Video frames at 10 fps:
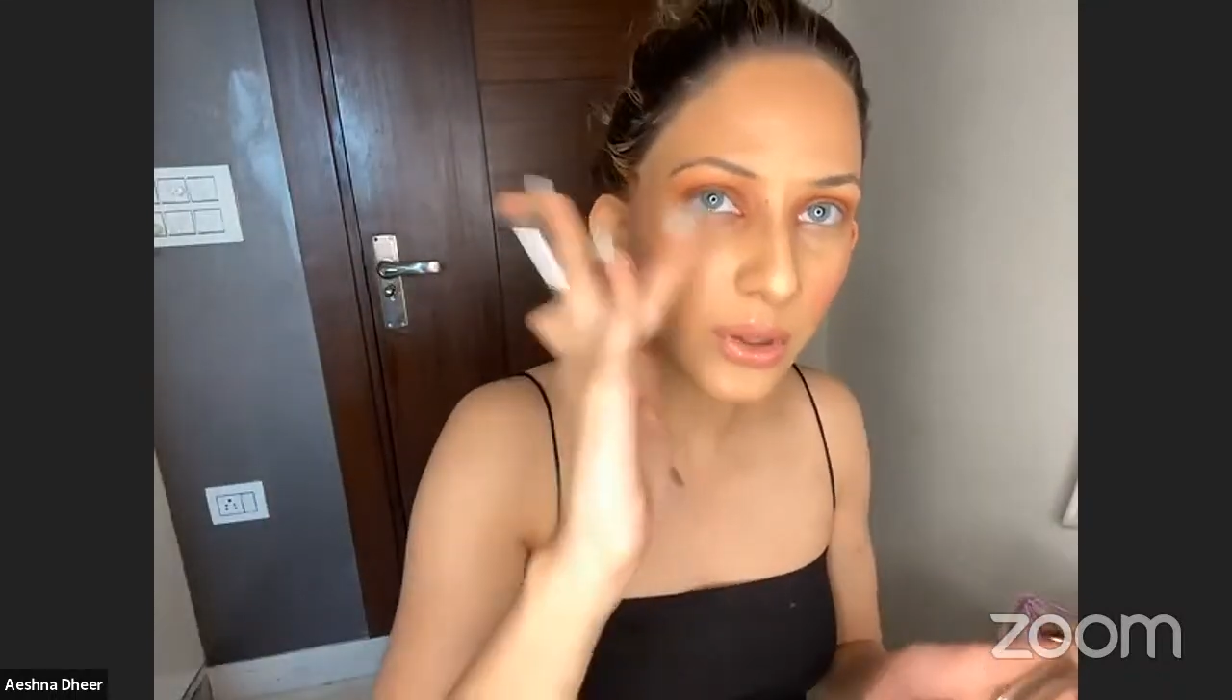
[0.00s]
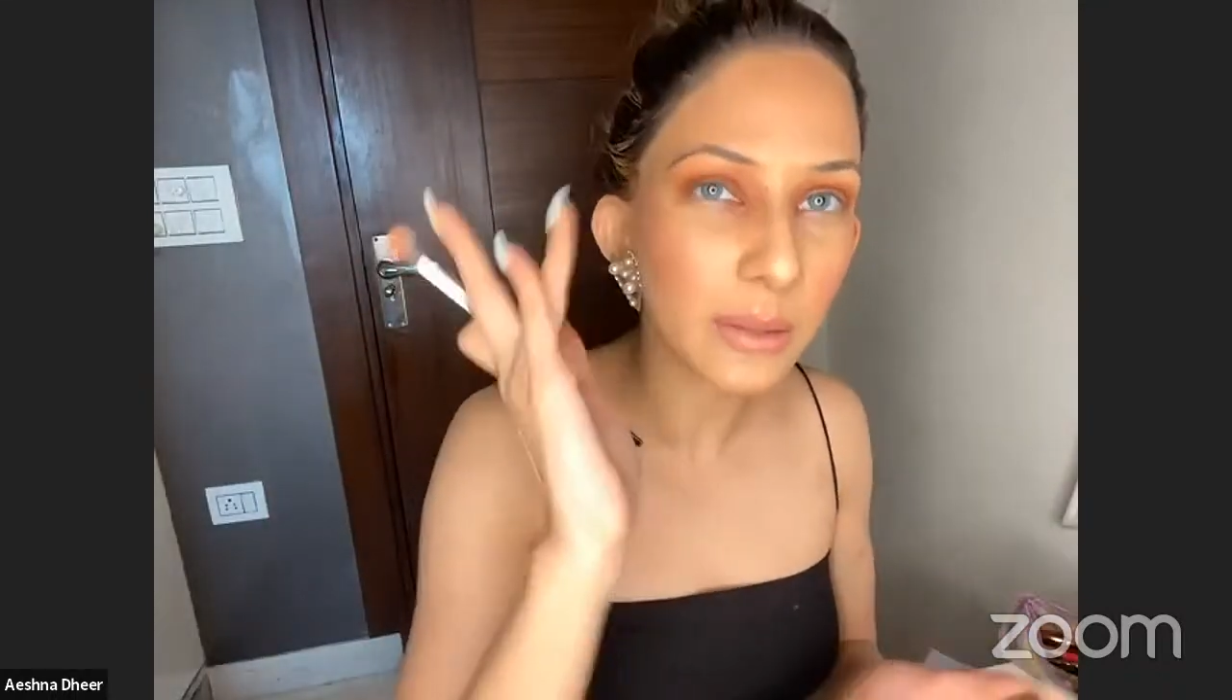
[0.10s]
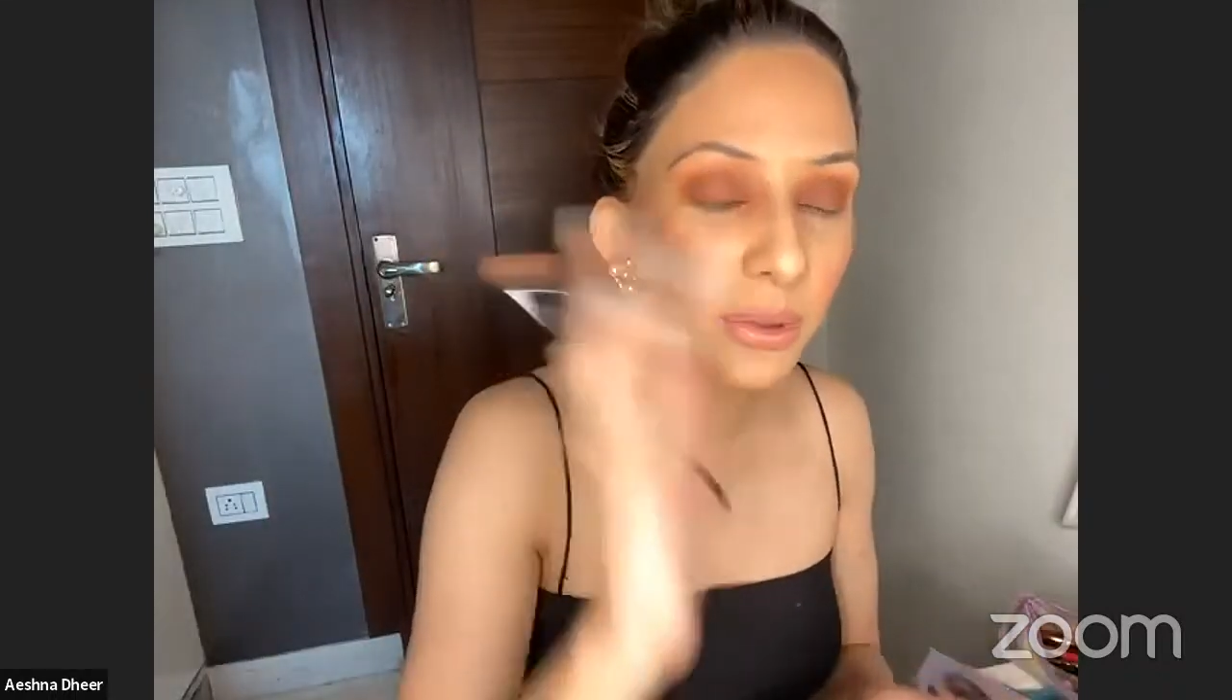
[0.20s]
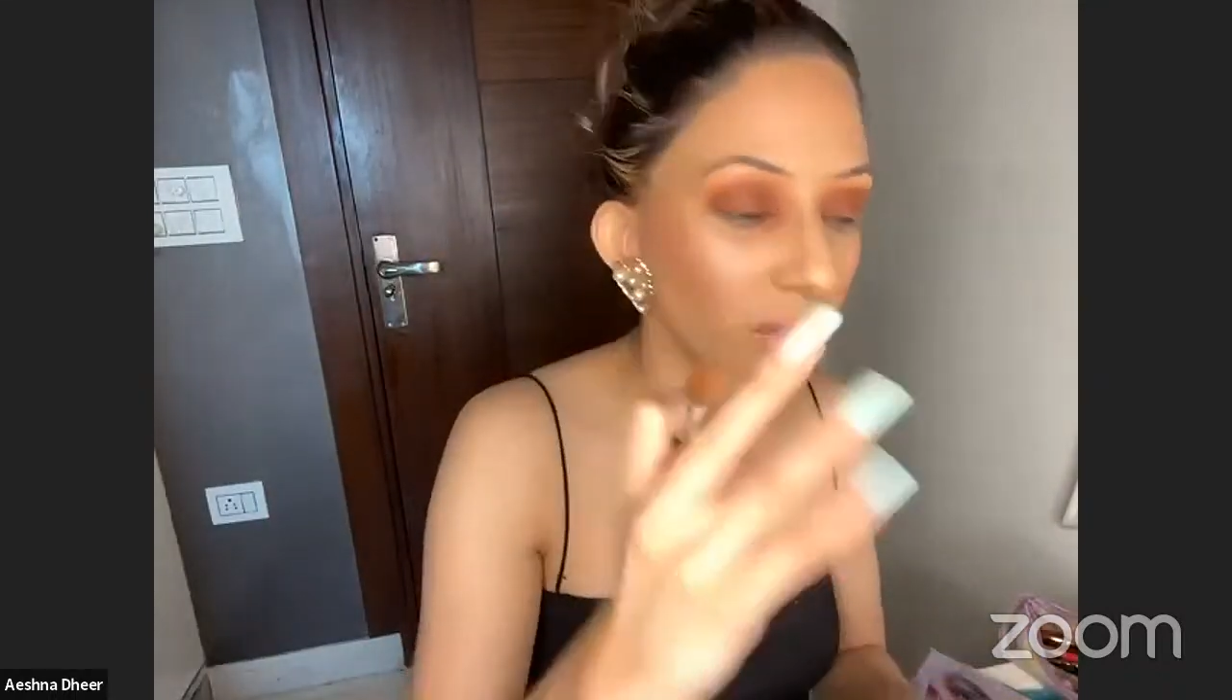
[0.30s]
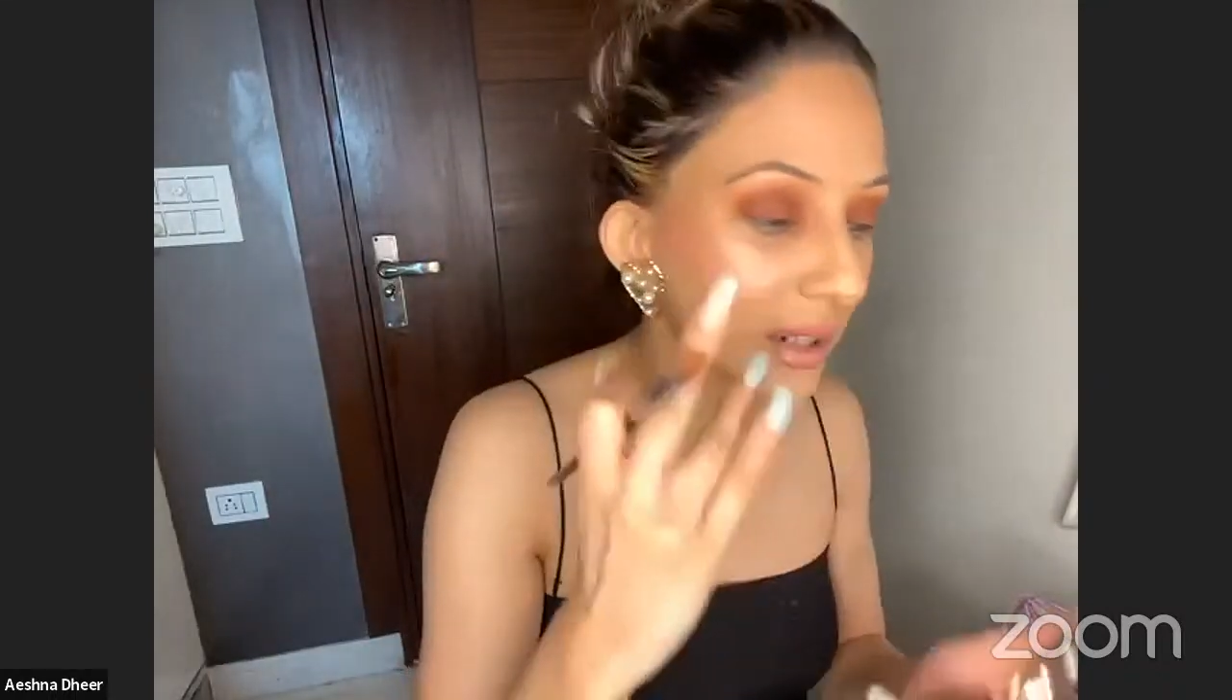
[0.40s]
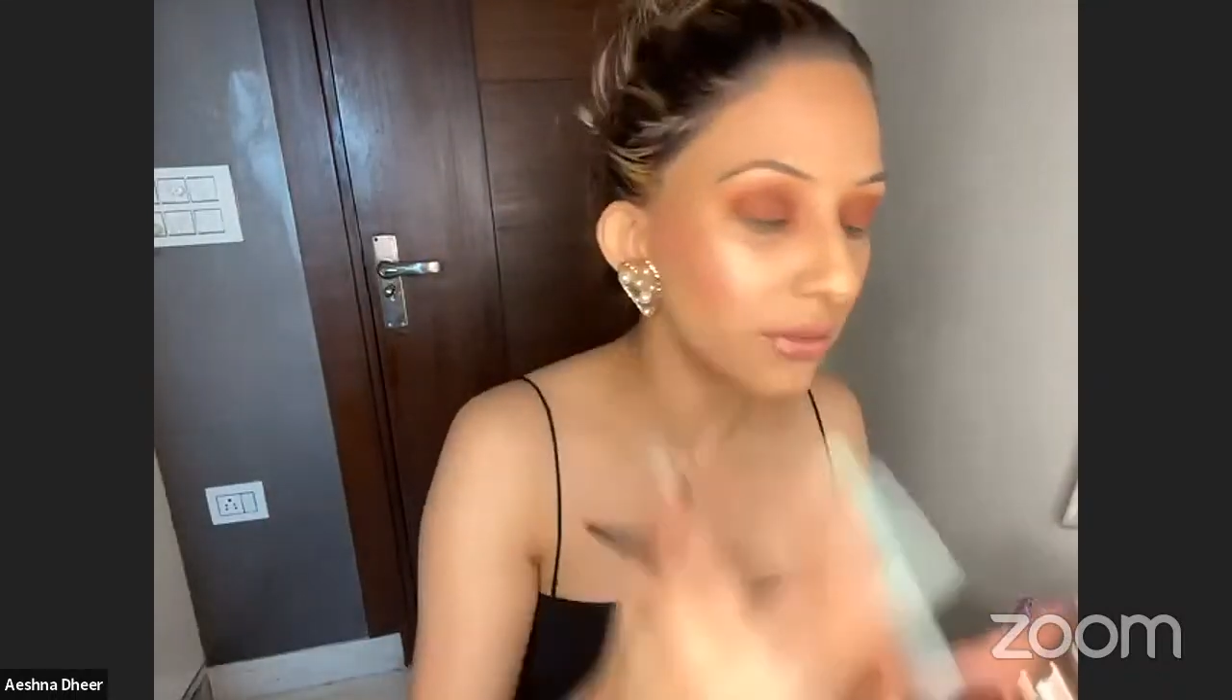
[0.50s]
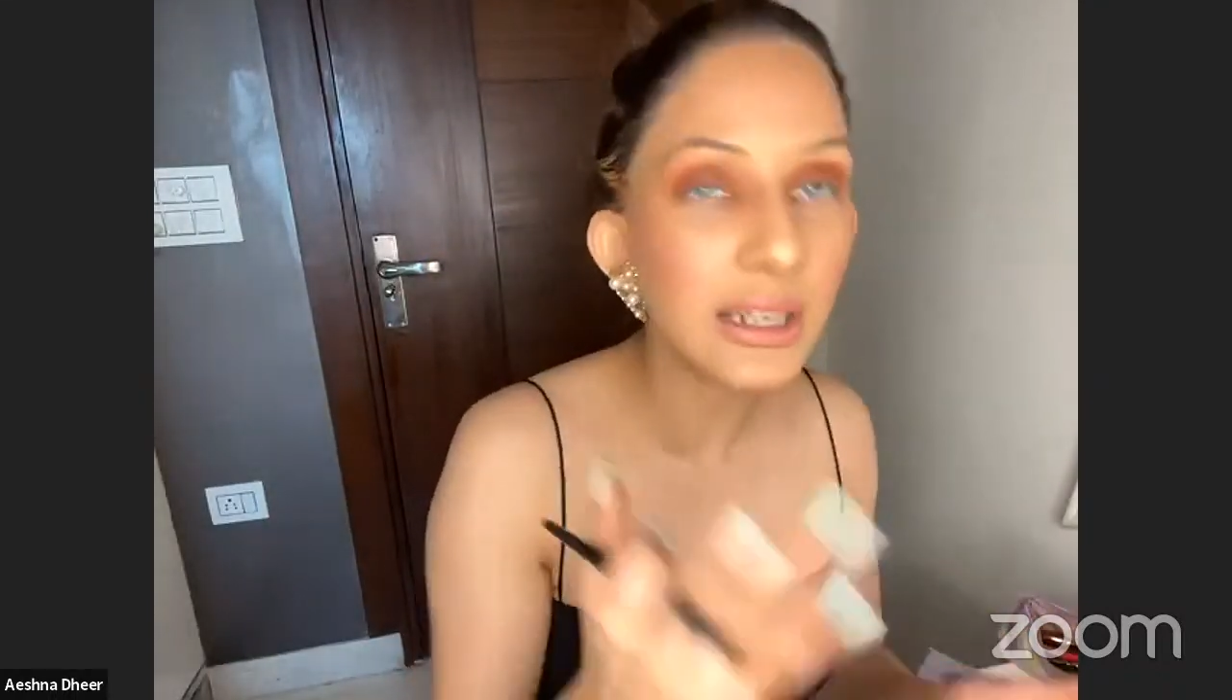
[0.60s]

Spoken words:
you can, because they're